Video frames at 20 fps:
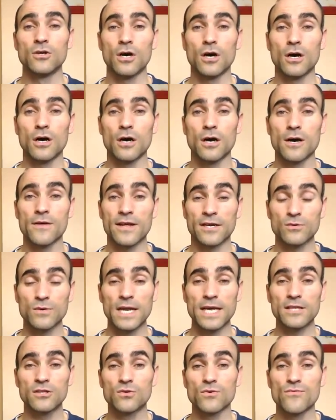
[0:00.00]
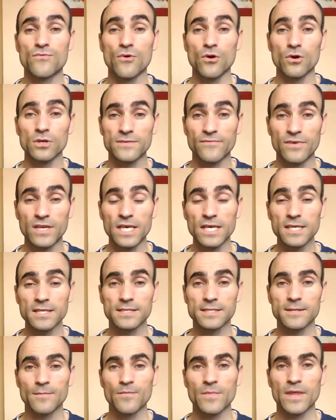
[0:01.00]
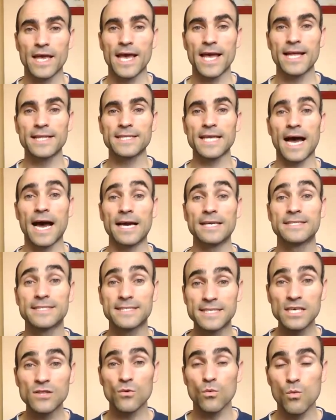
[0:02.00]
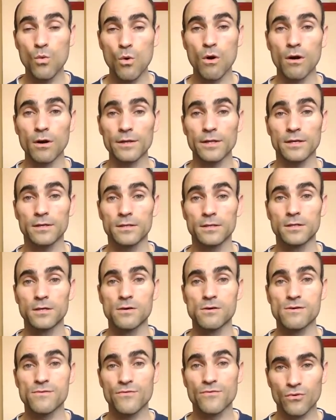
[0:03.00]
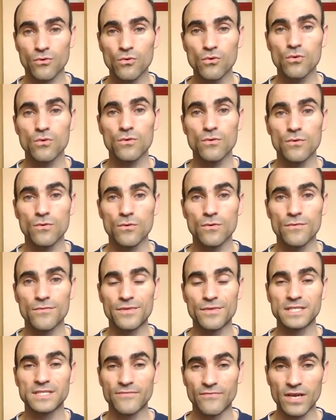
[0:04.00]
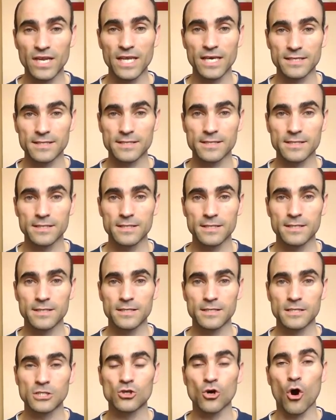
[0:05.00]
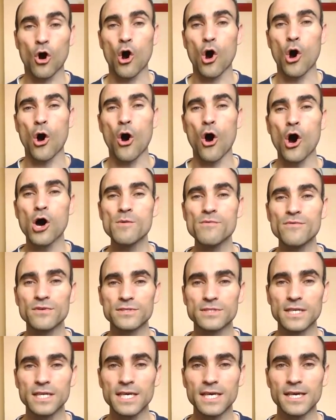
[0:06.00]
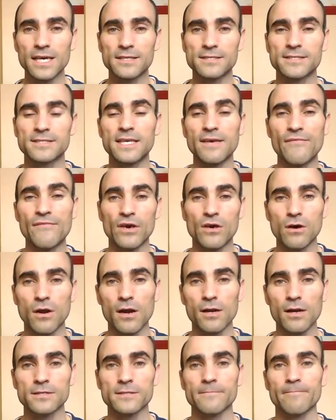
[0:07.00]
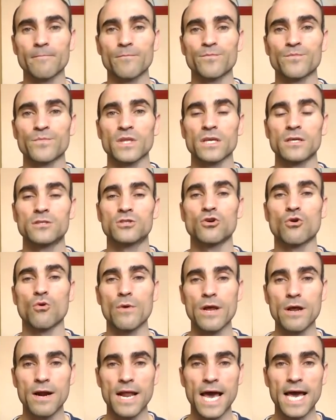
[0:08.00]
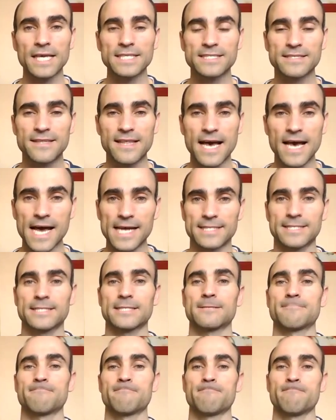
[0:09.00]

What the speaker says: to those feelings, and I see the world through these feelings. So obviously it's difficult to realize that